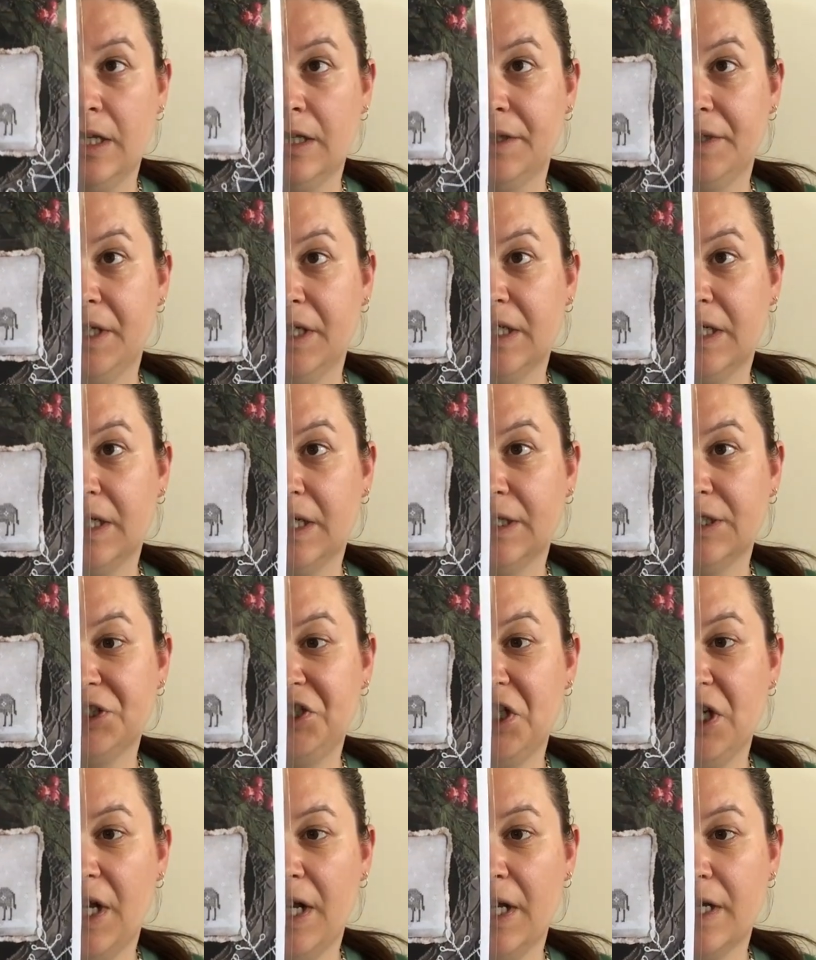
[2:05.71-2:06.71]
The
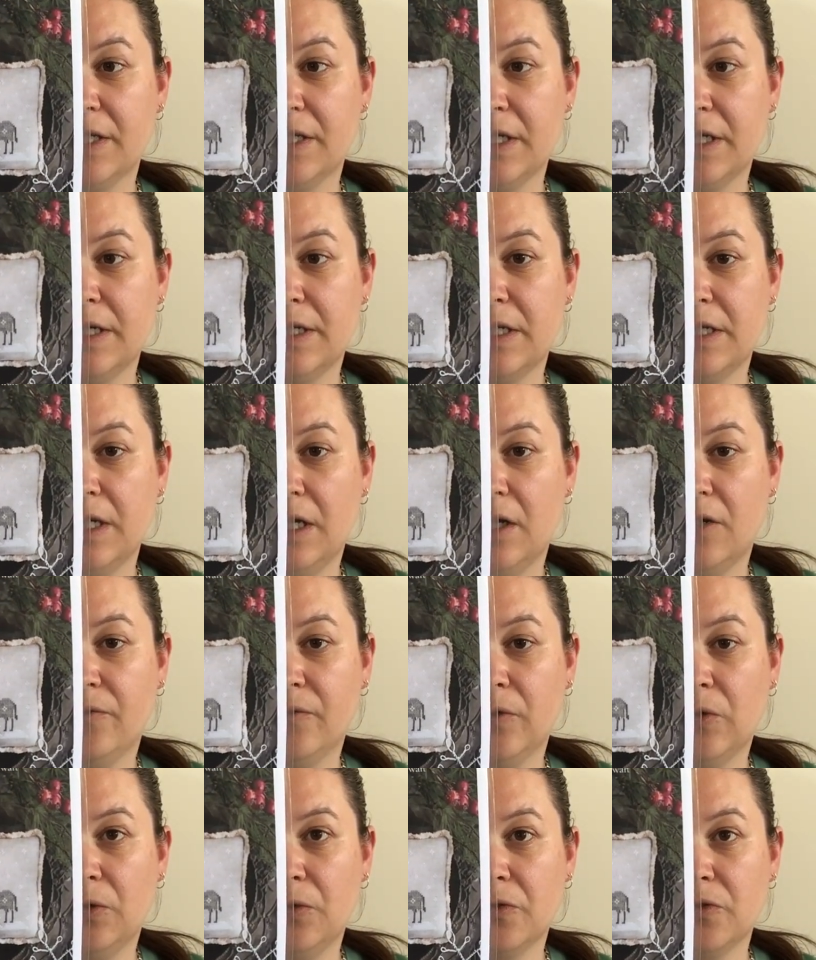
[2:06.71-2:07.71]
chart itself
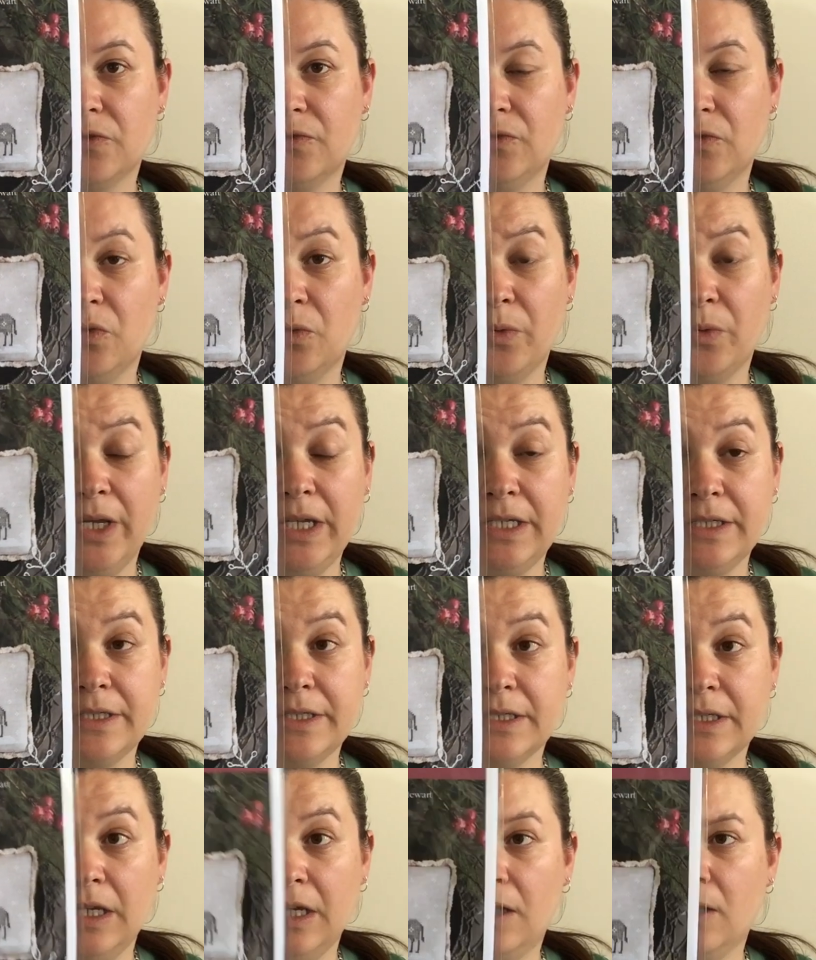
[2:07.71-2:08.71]
calls for
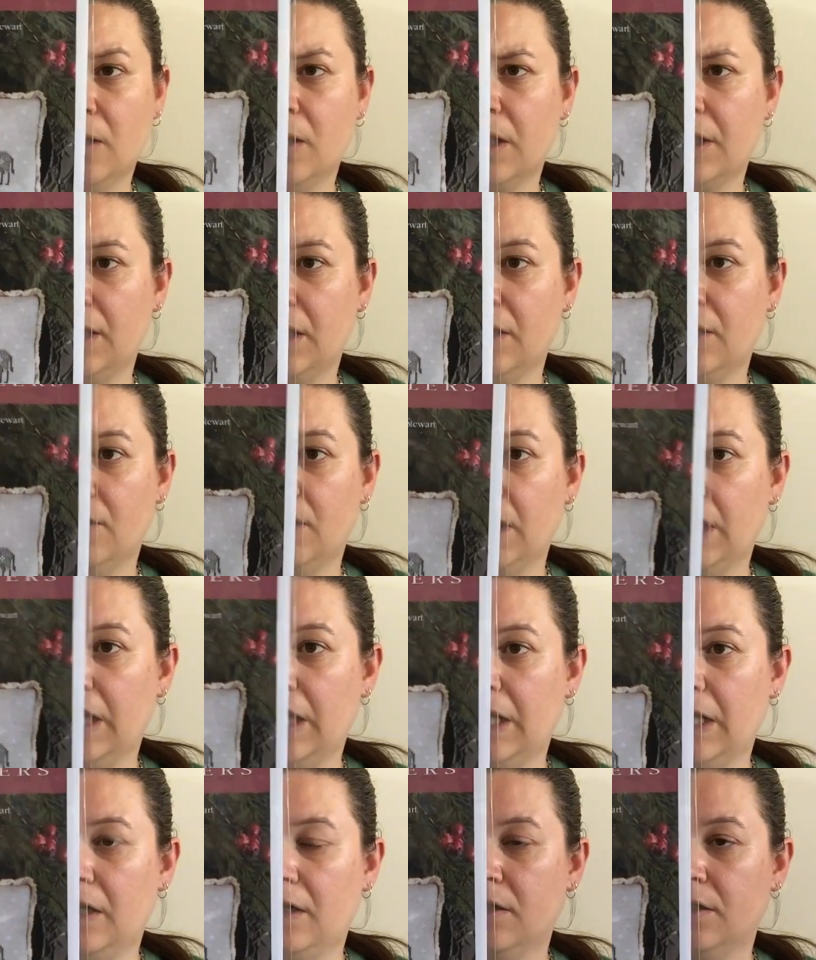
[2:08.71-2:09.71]
Weeks and I think I
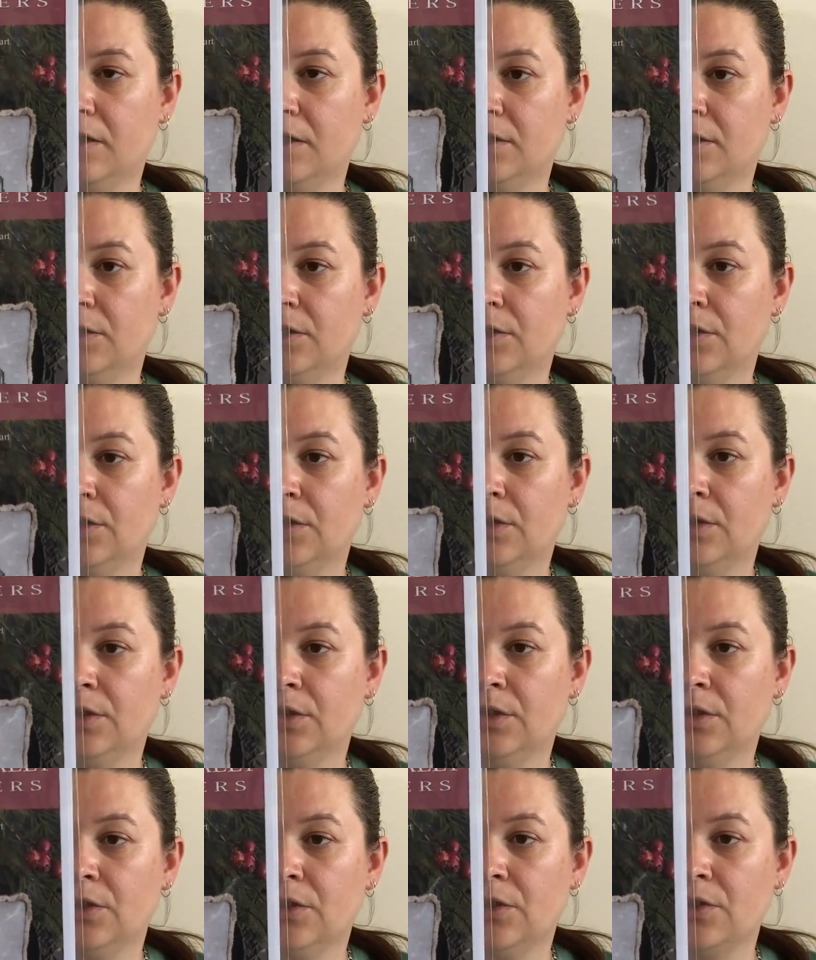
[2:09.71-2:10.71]
had
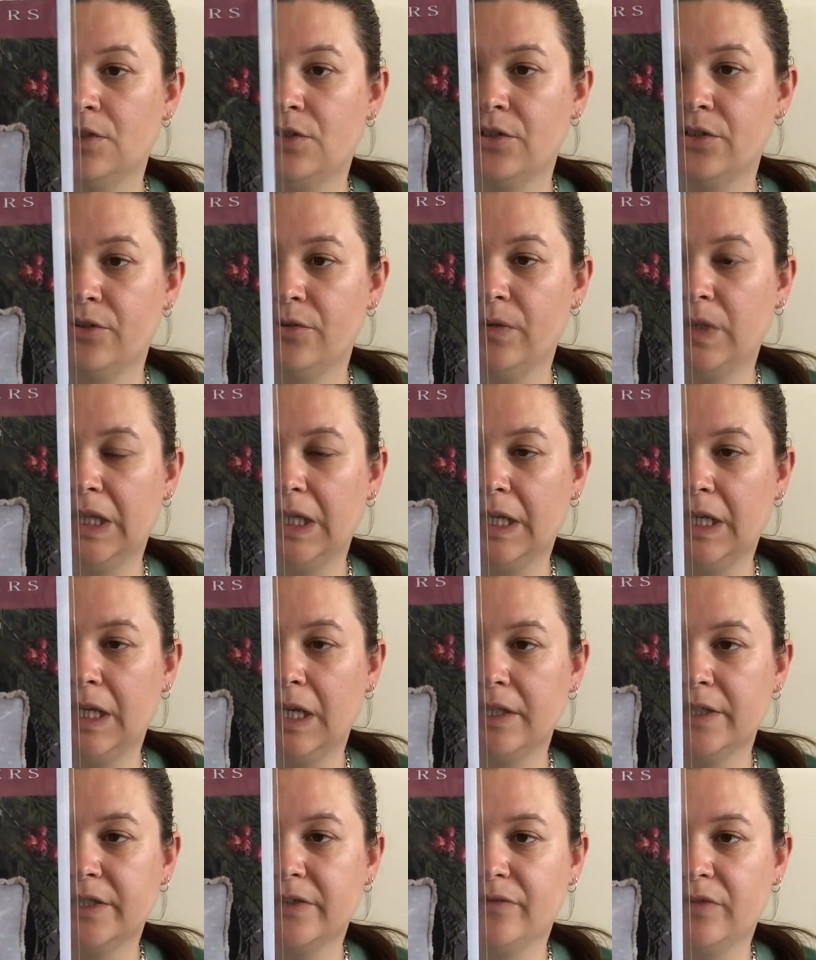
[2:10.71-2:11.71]
two of the
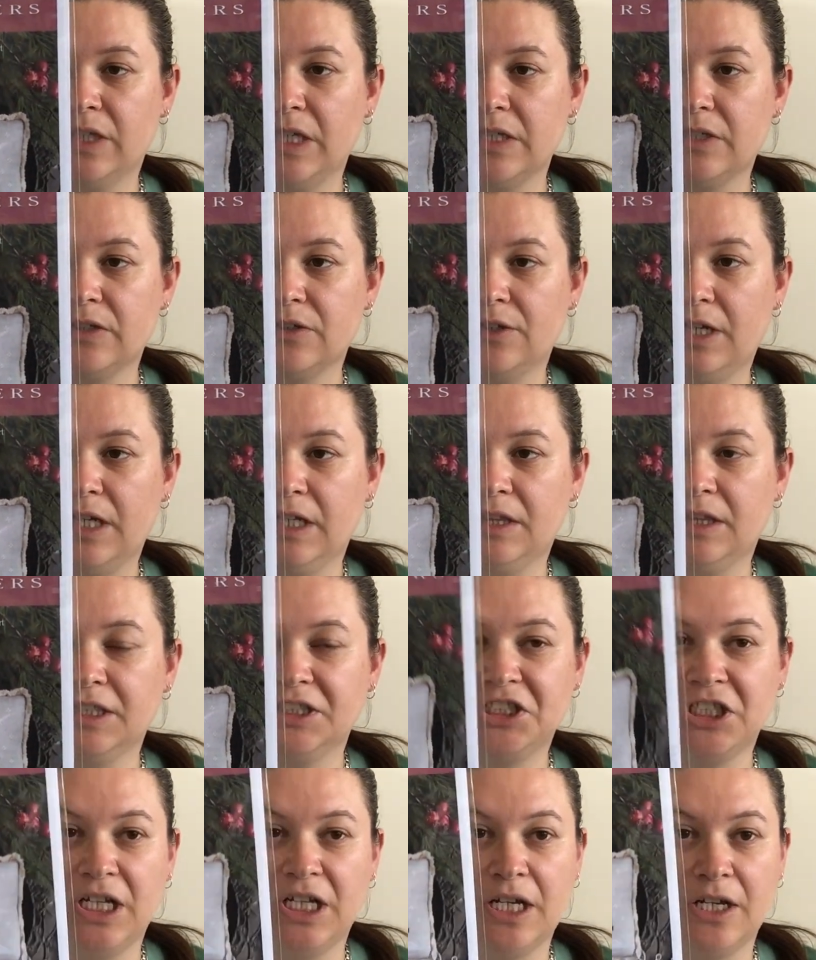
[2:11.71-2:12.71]
colours for that. So I had the
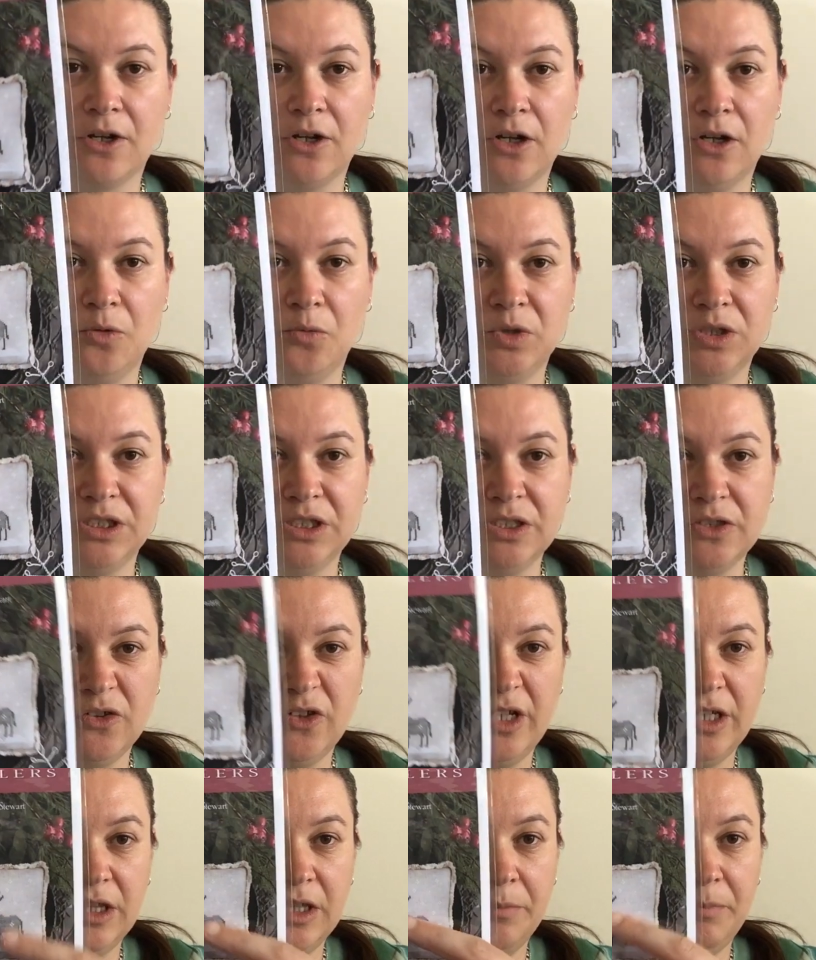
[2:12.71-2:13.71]
charcoal, which is
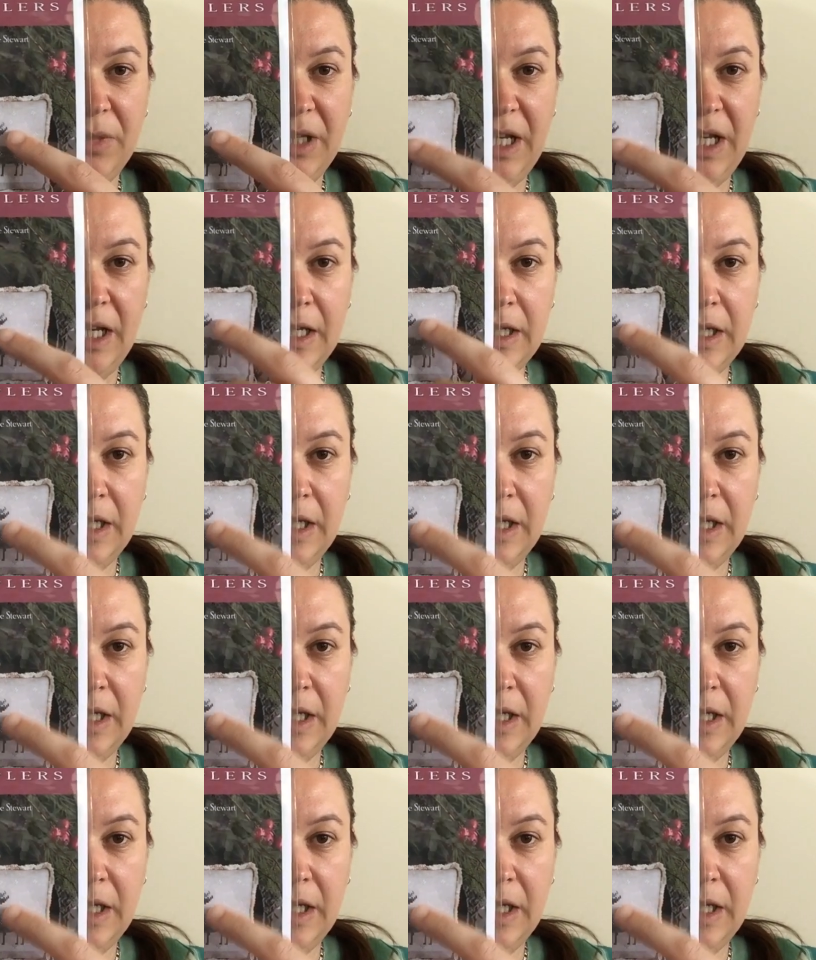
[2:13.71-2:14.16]
like the black,